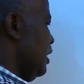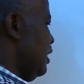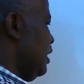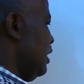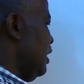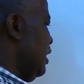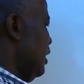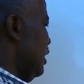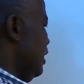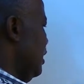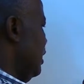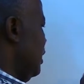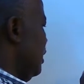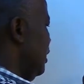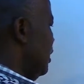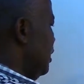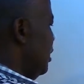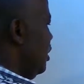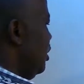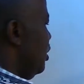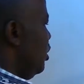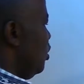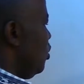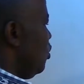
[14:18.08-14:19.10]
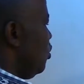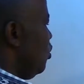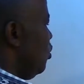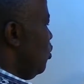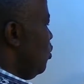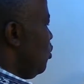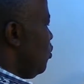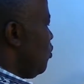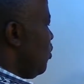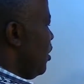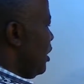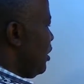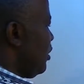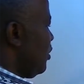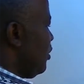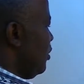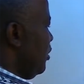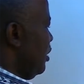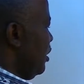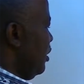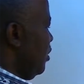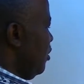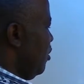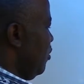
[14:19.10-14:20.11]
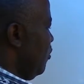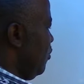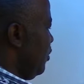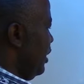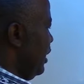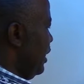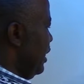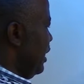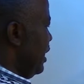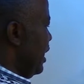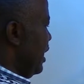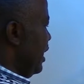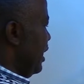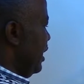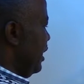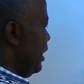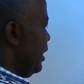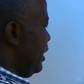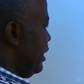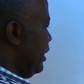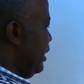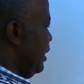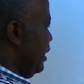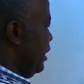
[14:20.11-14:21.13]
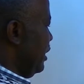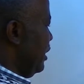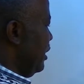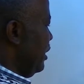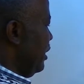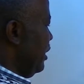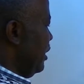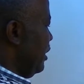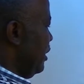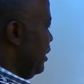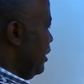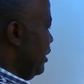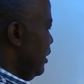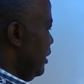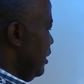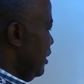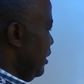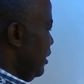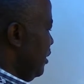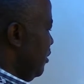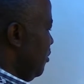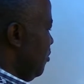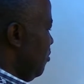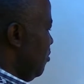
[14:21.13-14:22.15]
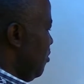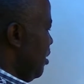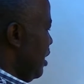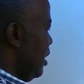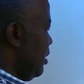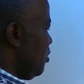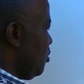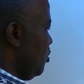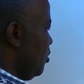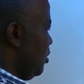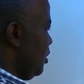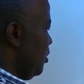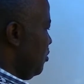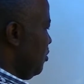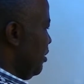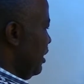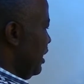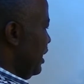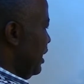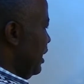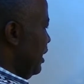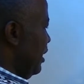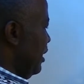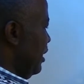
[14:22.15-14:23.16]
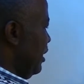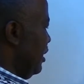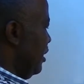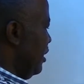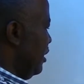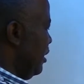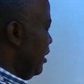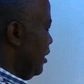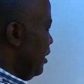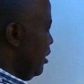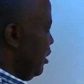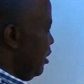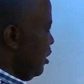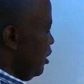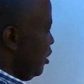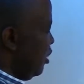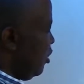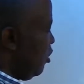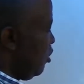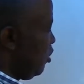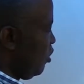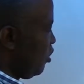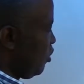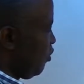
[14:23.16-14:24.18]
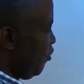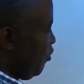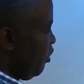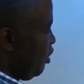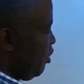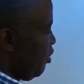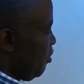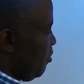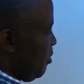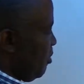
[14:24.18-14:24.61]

C. Contraction of the indirect muscles. When the dorsoventral